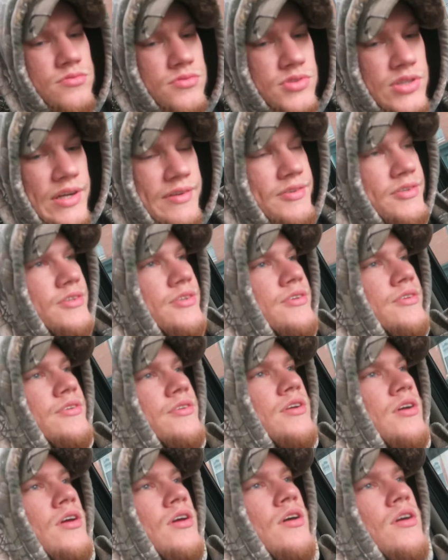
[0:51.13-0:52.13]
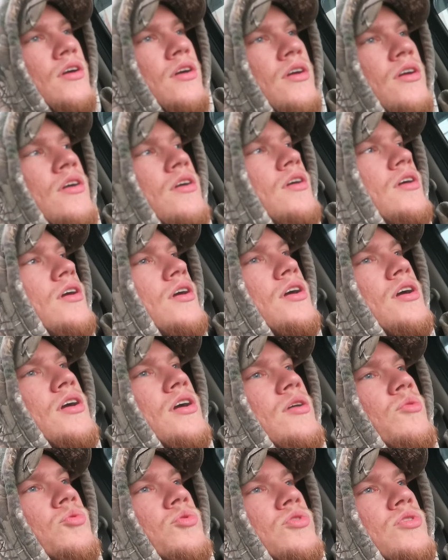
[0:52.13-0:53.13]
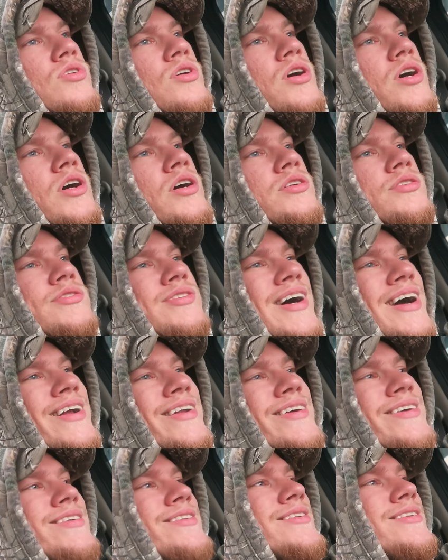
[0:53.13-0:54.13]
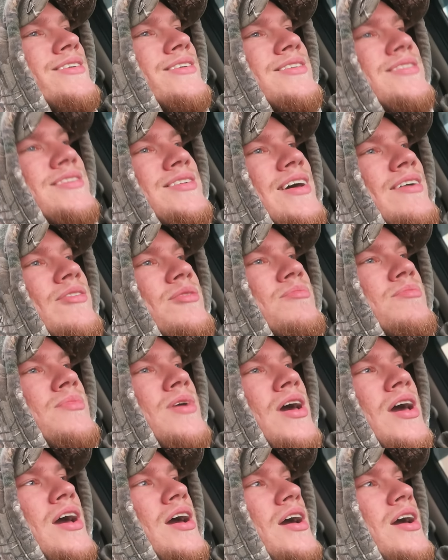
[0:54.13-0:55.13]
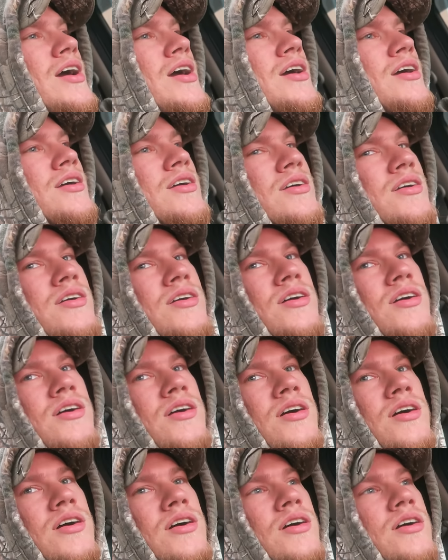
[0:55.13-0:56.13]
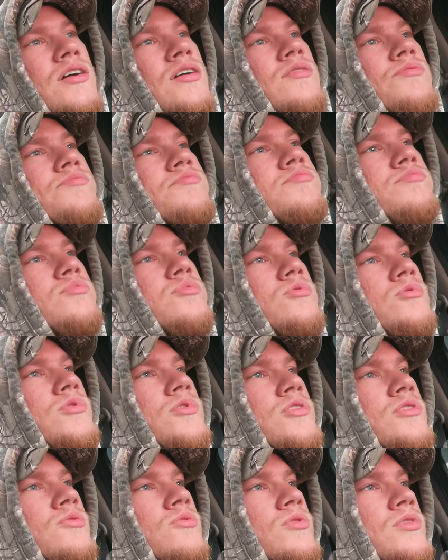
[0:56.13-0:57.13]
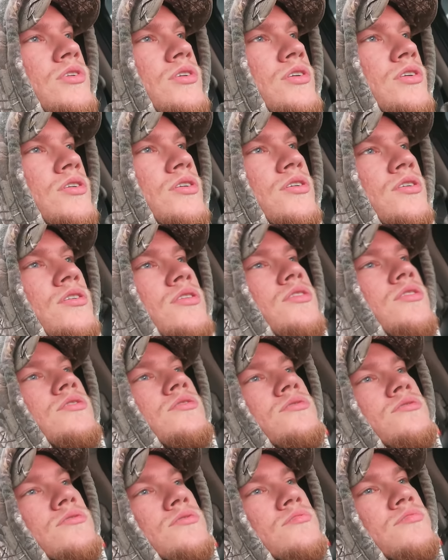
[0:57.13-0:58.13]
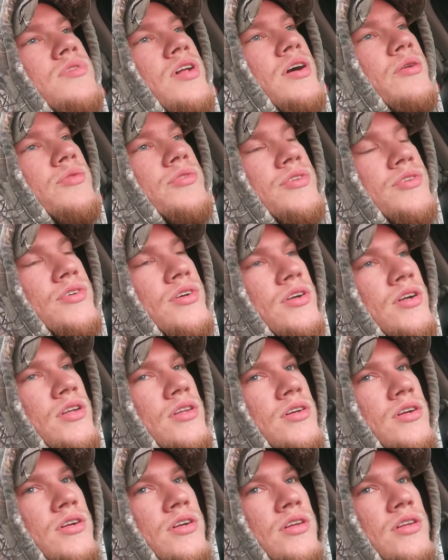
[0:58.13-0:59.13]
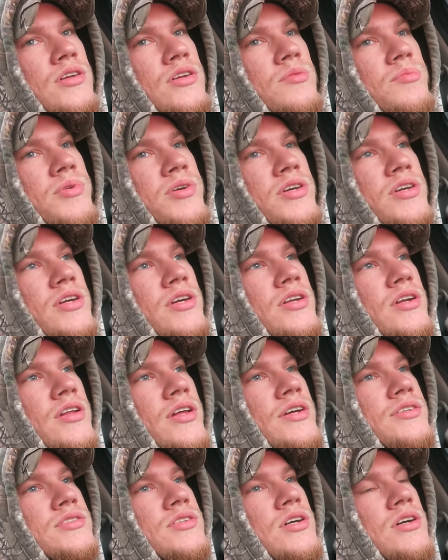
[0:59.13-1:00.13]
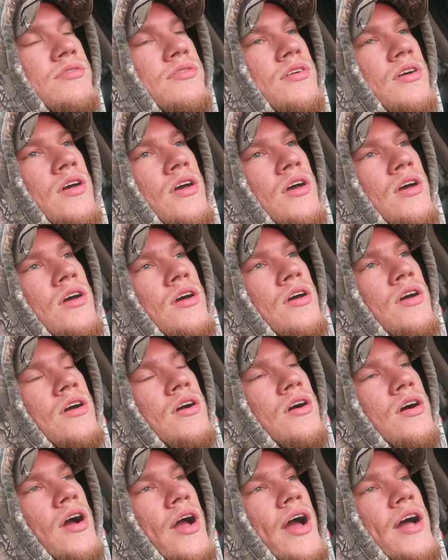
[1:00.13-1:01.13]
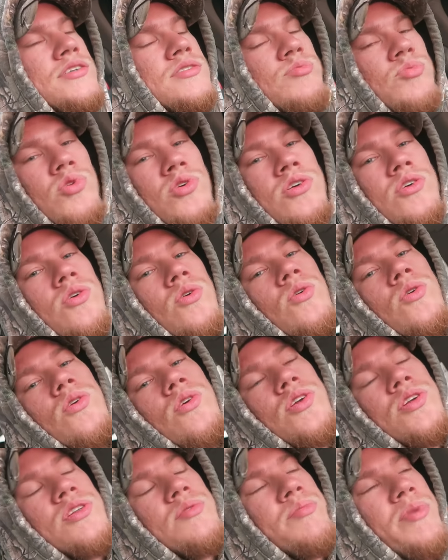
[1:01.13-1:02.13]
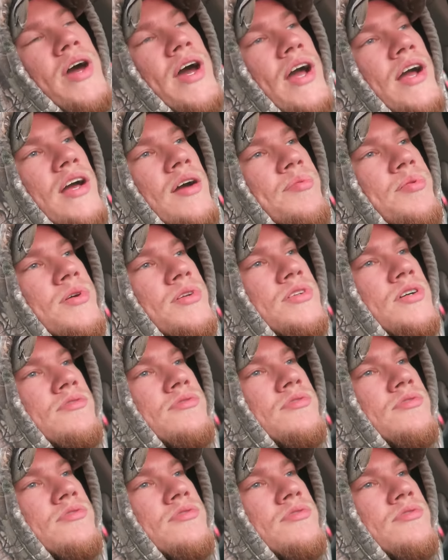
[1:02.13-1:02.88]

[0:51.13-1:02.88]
this afternoon. And we'll sight in the 7 mag. We will play with the 30-30 a little bit, get all that stuff. I got some more corn in the back I picked